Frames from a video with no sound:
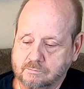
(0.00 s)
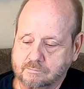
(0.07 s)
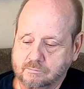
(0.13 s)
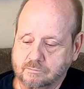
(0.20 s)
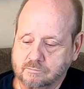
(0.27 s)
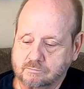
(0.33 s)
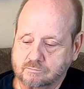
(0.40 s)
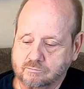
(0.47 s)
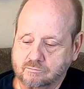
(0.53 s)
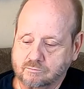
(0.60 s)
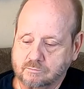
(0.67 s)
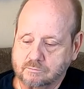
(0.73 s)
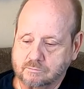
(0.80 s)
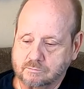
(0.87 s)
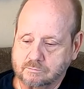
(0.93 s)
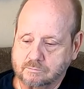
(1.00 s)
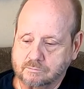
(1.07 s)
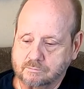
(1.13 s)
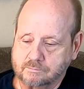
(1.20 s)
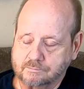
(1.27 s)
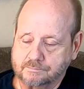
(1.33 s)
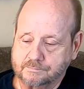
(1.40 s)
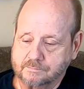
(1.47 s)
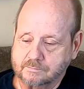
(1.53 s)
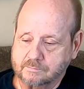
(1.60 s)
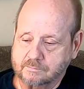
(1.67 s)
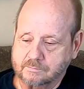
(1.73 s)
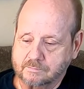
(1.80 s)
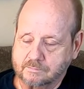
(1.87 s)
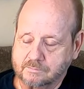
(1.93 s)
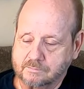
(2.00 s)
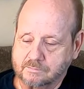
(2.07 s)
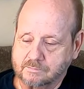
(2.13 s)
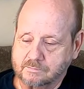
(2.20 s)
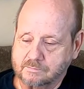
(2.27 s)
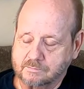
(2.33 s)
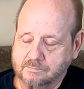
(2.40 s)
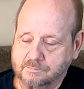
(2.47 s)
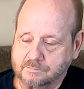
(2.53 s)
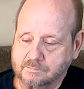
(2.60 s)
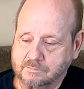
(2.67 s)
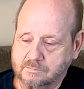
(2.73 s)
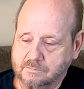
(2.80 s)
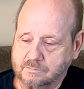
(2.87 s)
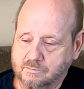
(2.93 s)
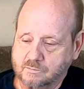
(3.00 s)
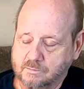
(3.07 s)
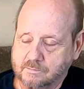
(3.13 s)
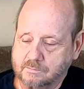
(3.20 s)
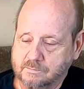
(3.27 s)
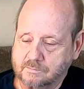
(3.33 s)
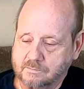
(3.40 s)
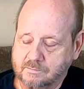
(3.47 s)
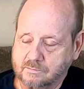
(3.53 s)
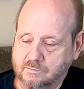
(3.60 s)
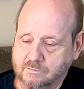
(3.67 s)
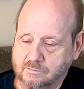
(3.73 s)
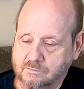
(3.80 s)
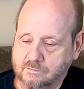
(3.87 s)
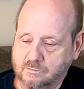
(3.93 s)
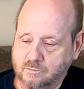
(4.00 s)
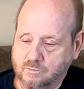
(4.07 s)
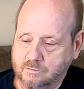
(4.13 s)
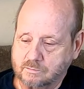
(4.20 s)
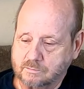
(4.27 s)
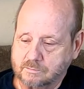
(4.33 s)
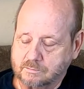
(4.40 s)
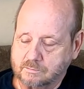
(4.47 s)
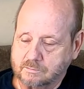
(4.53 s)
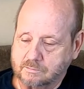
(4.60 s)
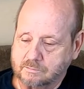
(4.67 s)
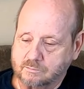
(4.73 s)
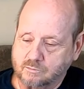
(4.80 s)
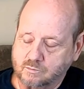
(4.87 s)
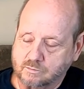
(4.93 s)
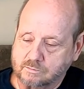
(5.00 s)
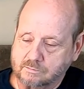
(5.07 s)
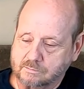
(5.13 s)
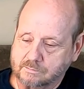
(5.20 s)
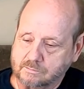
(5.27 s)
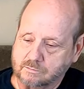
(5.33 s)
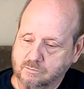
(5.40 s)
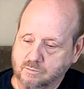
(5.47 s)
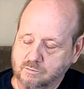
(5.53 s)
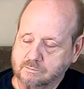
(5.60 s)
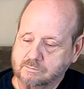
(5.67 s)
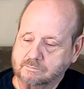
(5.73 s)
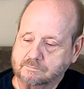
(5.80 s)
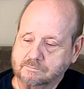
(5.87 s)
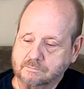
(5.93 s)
[no speech]